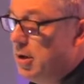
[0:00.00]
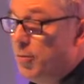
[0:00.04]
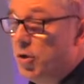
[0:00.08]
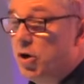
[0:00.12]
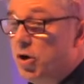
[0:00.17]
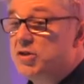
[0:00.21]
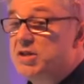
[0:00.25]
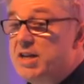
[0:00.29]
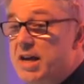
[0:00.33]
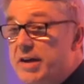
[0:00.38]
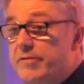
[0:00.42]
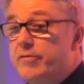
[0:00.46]

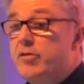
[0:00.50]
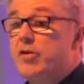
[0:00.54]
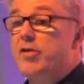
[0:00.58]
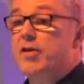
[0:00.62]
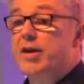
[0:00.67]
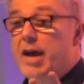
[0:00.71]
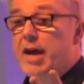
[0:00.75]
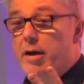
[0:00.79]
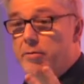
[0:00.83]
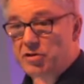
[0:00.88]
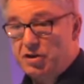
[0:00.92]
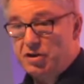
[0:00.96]
Because
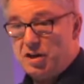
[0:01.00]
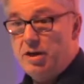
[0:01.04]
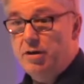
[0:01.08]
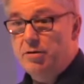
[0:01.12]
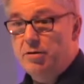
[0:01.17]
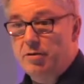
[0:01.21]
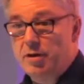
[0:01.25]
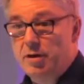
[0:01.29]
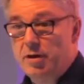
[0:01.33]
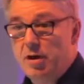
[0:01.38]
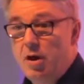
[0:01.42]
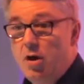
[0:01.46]
everything I was
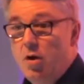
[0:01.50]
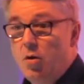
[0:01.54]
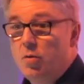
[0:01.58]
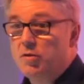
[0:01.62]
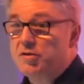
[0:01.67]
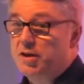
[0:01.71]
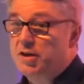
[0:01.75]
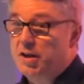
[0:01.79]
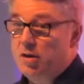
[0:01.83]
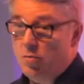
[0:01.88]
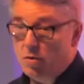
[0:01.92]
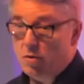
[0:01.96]
hearing
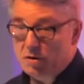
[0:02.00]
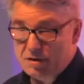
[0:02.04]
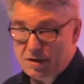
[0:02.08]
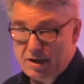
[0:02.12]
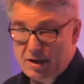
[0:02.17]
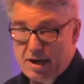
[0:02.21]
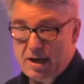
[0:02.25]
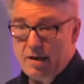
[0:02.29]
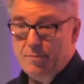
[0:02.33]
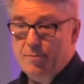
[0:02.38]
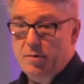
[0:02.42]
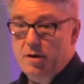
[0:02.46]
was that he
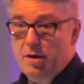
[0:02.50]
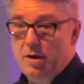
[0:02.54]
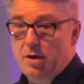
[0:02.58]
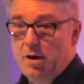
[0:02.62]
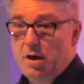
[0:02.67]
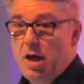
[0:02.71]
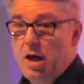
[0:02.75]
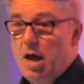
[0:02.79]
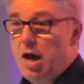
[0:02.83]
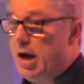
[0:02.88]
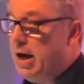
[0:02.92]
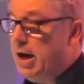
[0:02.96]
wasn't happy.
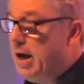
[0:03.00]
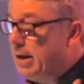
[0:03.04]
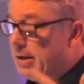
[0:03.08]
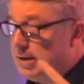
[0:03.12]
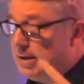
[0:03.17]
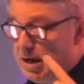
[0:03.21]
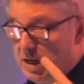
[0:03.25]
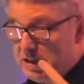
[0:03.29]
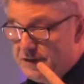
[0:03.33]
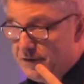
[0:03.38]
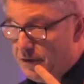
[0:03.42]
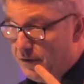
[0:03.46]
I had
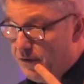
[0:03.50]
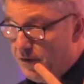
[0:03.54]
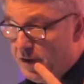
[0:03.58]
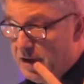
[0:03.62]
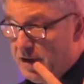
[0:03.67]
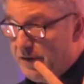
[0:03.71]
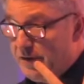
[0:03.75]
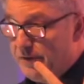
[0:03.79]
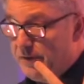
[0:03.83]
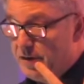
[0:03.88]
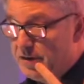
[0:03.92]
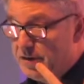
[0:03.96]
to ask for
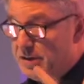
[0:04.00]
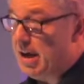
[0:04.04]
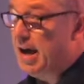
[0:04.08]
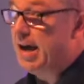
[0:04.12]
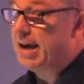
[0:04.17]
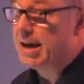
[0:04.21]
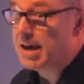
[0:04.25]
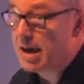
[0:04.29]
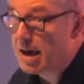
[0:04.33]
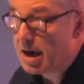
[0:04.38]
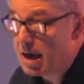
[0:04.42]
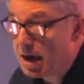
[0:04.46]
forgiveness
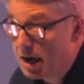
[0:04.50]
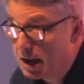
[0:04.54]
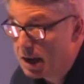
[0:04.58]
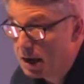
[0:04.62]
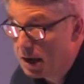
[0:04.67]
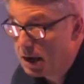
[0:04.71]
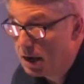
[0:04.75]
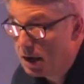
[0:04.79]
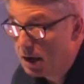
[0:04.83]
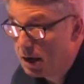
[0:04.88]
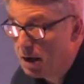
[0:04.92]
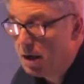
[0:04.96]

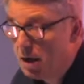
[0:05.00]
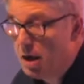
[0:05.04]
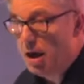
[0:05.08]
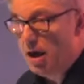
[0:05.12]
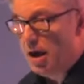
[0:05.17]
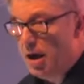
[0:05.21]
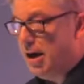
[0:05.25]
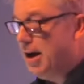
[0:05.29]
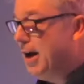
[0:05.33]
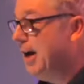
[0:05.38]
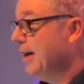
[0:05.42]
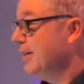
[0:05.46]
again.
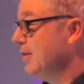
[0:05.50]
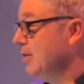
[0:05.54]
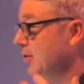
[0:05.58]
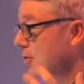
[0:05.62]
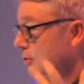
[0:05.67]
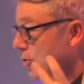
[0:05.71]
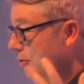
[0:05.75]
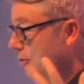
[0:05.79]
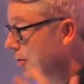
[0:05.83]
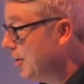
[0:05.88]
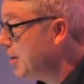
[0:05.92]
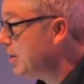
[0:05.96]
I had
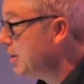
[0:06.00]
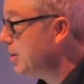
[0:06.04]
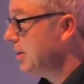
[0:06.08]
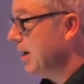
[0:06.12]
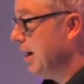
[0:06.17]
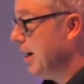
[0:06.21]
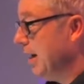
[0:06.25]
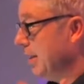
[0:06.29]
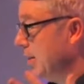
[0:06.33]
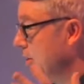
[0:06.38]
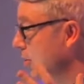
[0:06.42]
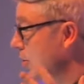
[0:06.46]
to do this.
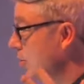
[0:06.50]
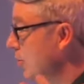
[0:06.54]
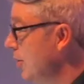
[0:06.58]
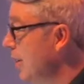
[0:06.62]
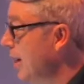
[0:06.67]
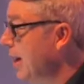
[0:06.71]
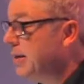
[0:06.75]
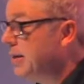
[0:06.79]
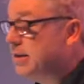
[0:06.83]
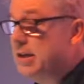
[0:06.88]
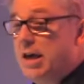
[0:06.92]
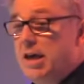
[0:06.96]
I had to do
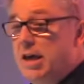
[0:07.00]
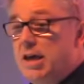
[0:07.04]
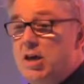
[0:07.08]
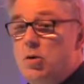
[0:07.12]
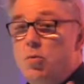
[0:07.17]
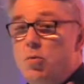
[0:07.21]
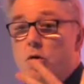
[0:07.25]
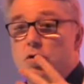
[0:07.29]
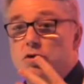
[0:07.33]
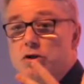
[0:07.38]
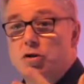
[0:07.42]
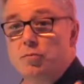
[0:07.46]
that. He
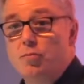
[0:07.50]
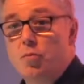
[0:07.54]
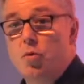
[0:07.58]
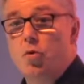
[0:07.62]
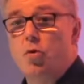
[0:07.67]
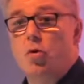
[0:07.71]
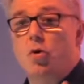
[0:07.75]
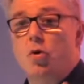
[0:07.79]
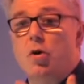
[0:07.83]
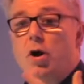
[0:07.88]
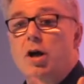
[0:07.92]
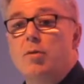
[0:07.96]
wanted
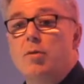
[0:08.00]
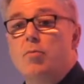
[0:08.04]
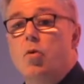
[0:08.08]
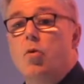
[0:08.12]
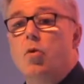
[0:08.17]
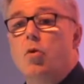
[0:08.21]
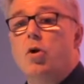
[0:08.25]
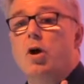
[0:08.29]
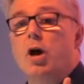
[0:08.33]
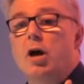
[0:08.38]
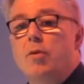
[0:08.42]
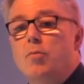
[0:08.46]
more and
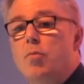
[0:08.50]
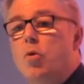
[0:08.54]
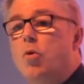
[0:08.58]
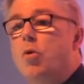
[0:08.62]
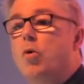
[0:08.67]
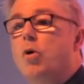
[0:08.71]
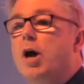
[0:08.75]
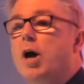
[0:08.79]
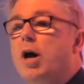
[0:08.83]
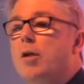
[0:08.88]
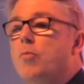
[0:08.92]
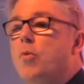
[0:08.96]
more and
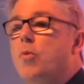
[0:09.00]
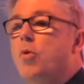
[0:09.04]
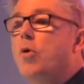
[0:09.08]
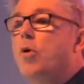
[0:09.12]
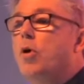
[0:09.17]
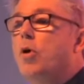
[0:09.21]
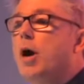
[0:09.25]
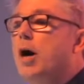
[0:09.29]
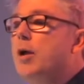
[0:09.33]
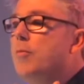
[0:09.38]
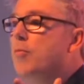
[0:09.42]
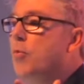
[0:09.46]
more and
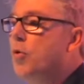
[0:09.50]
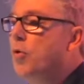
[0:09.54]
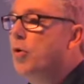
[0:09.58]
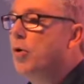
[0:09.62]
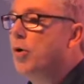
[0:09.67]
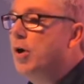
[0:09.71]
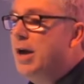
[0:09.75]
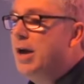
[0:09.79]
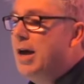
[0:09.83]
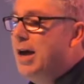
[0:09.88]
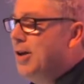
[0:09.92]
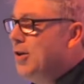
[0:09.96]
more and
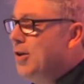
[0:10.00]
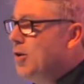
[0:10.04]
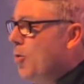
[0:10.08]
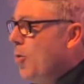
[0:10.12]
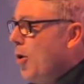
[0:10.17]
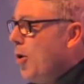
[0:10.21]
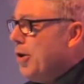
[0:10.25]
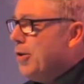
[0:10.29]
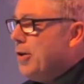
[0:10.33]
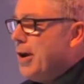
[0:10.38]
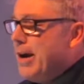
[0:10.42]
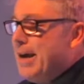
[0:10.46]
more. No
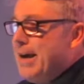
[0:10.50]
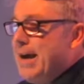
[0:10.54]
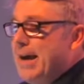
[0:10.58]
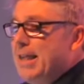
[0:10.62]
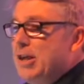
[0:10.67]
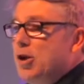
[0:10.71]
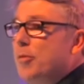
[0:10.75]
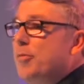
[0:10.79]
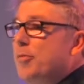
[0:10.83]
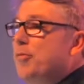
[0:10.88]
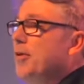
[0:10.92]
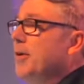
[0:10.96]
wonder I
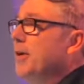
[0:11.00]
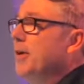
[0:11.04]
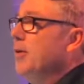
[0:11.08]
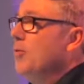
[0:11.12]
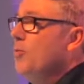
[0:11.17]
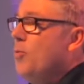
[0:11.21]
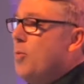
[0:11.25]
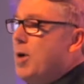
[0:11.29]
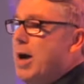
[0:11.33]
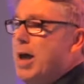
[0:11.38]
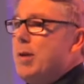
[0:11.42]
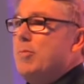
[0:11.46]
ended up
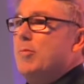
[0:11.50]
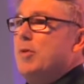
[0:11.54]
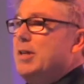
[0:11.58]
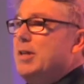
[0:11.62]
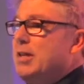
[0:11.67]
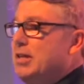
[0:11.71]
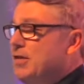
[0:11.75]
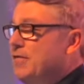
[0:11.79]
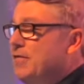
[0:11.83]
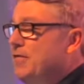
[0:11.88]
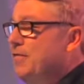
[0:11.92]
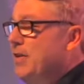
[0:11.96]
thinking, when will
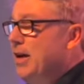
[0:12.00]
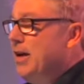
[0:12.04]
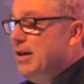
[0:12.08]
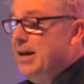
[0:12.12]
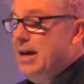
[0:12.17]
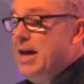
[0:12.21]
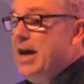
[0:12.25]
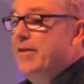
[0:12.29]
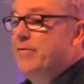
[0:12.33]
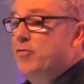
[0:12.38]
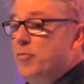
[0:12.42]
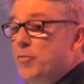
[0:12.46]
this
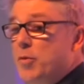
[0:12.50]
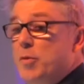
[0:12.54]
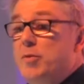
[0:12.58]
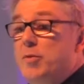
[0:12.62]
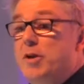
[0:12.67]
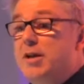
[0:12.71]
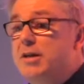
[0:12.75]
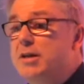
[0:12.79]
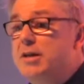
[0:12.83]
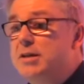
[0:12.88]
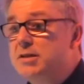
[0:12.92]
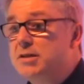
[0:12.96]
fella ever be
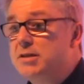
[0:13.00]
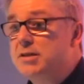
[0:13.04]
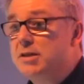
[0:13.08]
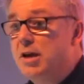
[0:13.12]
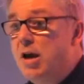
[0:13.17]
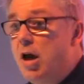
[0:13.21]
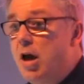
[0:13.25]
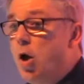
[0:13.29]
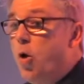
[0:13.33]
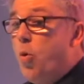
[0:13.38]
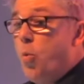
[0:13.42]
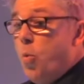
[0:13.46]
pleased?
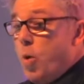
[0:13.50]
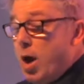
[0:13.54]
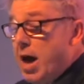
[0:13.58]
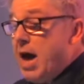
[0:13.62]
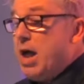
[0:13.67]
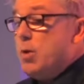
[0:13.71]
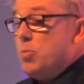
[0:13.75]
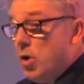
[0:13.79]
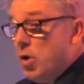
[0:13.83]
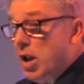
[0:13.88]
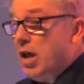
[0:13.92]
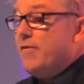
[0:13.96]

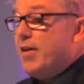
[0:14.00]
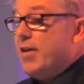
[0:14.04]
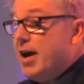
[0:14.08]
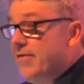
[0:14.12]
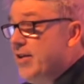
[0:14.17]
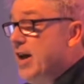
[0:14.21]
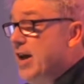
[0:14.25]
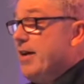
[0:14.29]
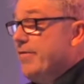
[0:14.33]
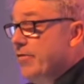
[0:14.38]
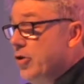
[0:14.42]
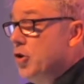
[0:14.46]
When will have
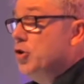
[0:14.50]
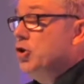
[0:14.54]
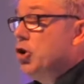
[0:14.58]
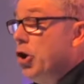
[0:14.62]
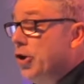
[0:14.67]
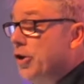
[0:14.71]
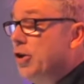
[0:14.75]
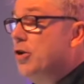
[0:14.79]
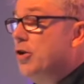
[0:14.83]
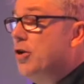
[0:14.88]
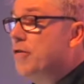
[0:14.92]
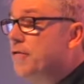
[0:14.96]
I ever
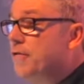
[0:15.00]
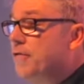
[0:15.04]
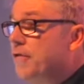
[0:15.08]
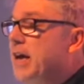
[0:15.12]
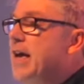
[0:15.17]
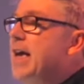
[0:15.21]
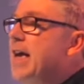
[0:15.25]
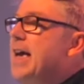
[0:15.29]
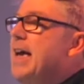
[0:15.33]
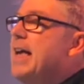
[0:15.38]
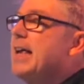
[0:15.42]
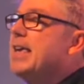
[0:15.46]
done enough?
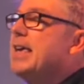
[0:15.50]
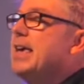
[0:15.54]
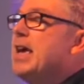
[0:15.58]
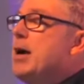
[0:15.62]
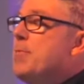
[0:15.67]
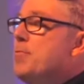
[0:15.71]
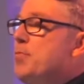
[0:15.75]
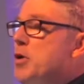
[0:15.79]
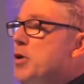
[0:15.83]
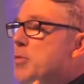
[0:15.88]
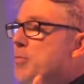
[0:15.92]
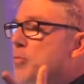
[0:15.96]
It
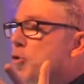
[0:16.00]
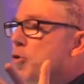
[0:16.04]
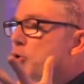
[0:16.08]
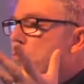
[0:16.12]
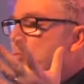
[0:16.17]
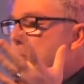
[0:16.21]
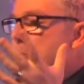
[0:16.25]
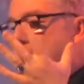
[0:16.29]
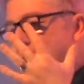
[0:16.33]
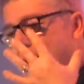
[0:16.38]
kept being put